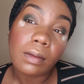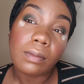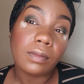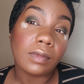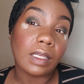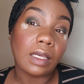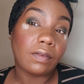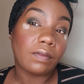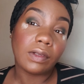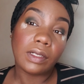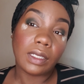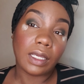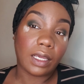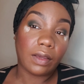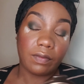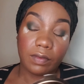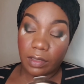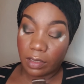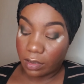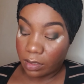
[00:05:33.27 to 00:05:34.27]
not really
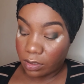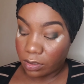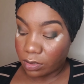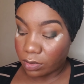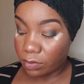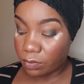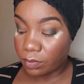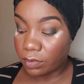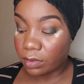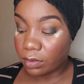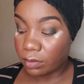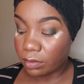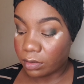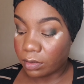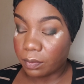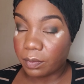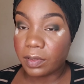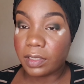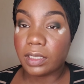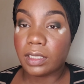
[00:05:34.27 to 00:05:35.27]
having an issue with
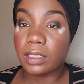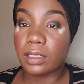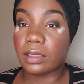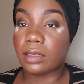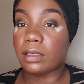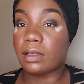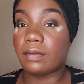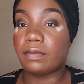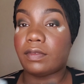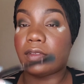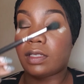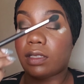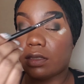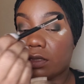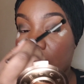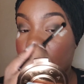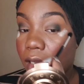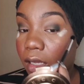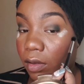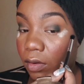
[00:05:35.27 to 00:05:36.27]
the blend of
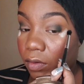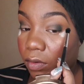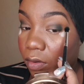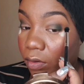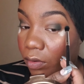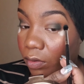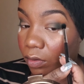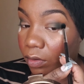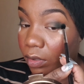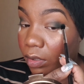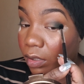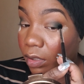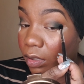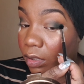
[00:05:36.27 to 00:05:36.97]
this at all.